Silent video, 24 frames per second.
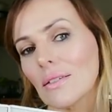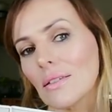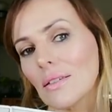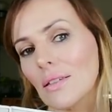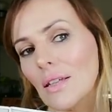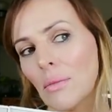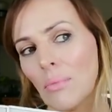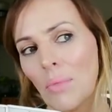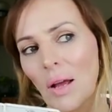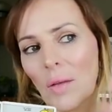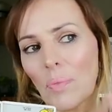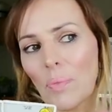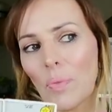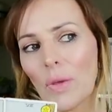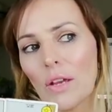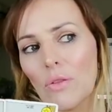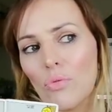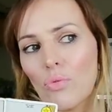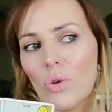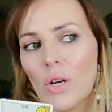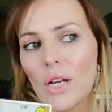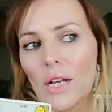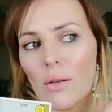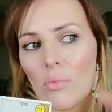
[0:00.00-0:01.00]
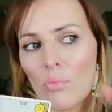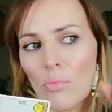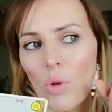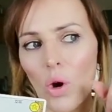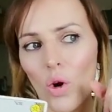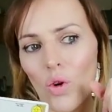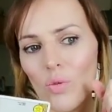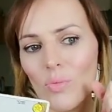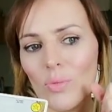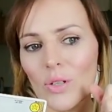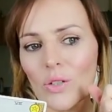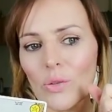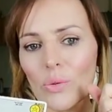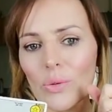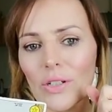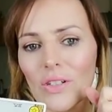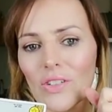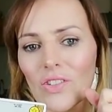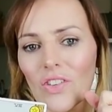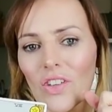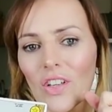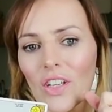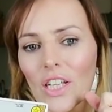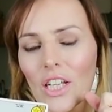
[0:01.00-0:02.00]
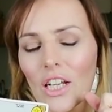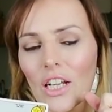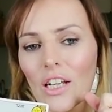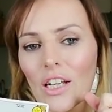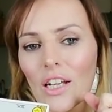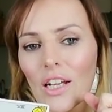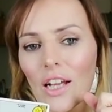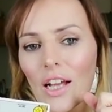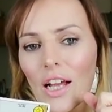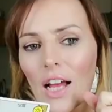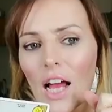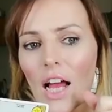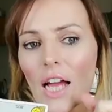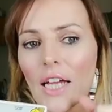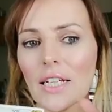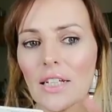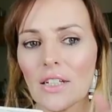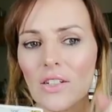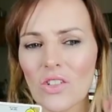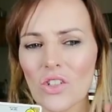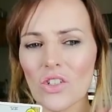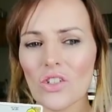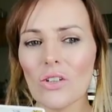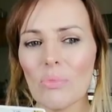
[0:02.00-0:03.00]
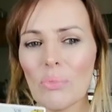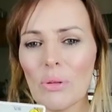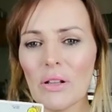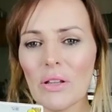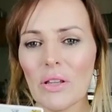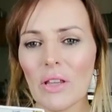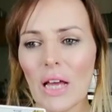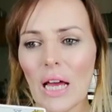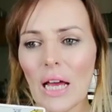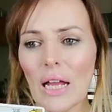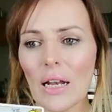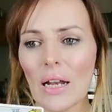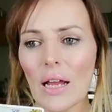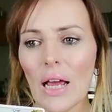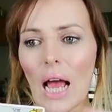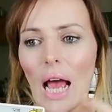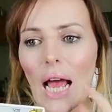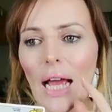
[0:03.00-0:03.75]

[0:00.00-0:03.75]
There might be a real moment where you're thinking, I can double that.